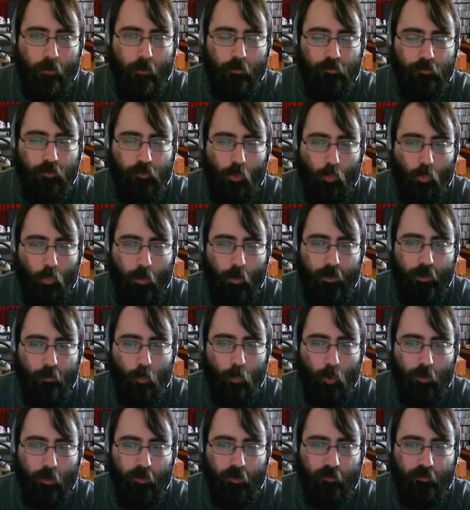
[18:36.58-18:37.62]
So rain
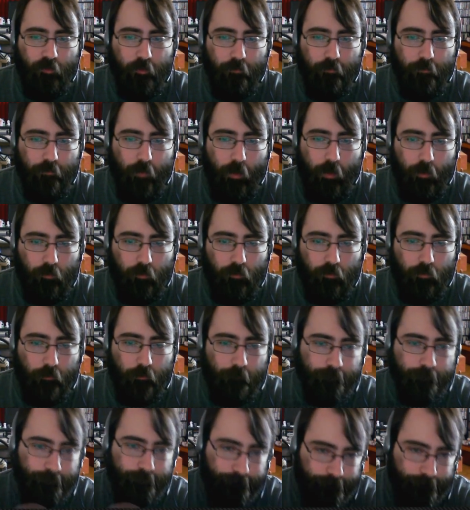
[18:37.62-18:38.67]
warning is in effect.
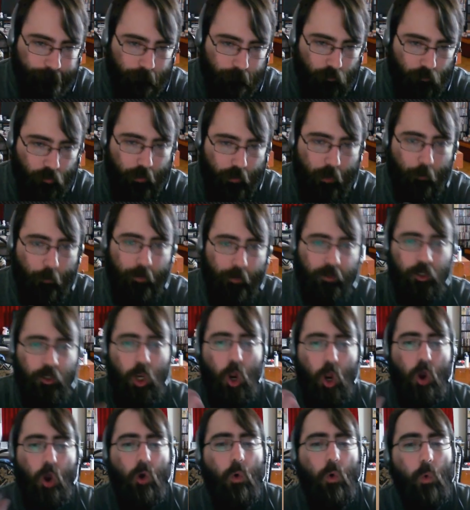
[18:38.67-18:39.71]
So now I
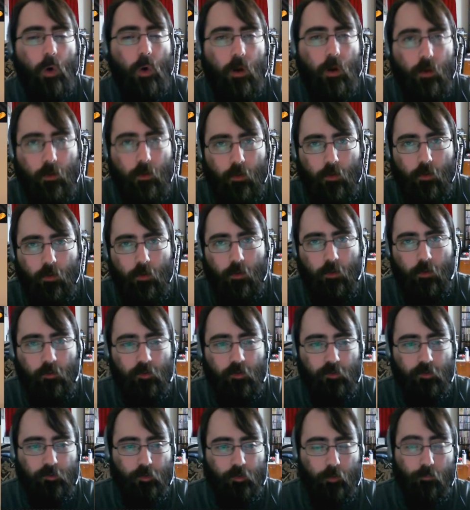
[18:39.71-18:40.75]
know
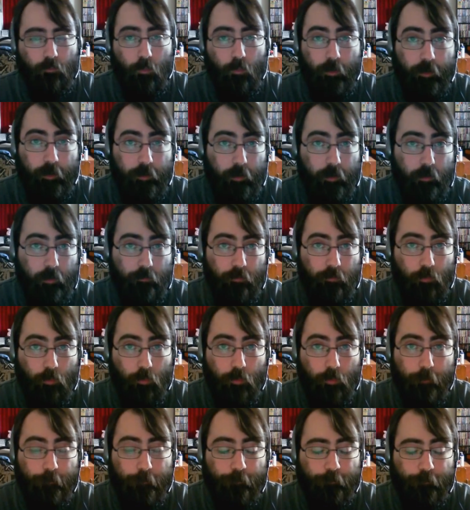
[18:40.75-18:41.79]
to serve rainy day
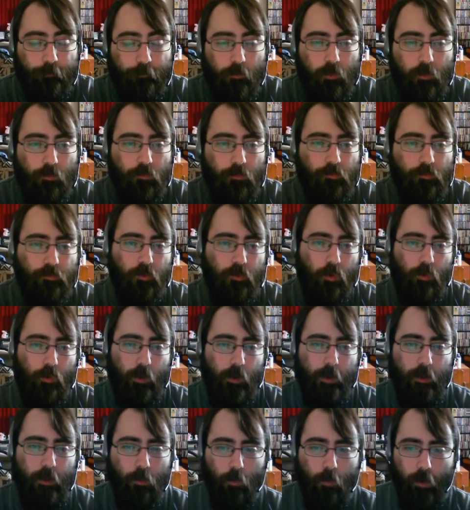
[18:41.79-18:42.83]
food. So
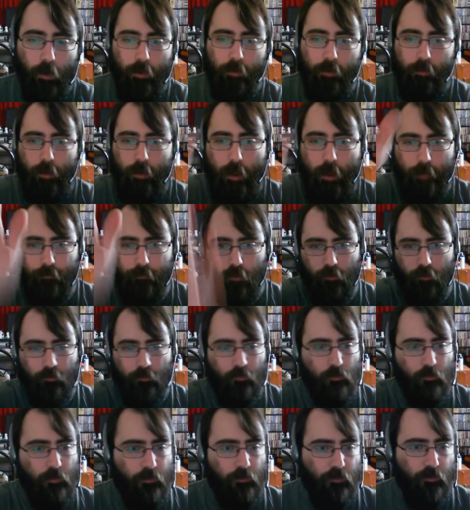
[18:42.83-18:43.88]
anyway, yeah,
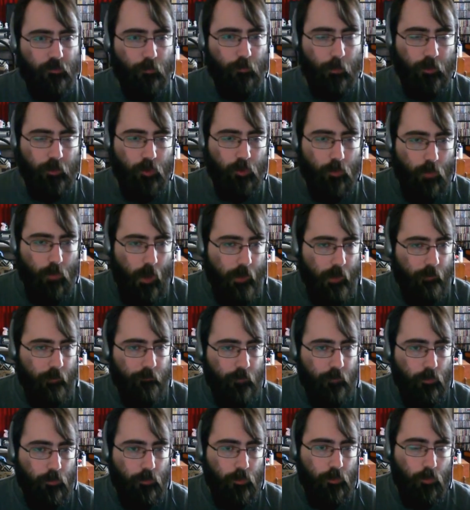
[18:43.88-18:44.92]
this is what you kind
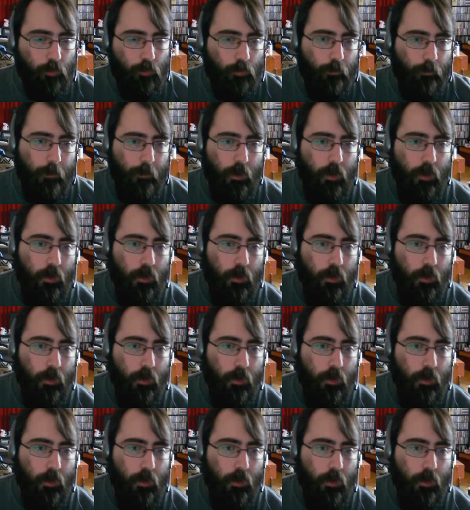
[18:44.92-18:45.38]
of do.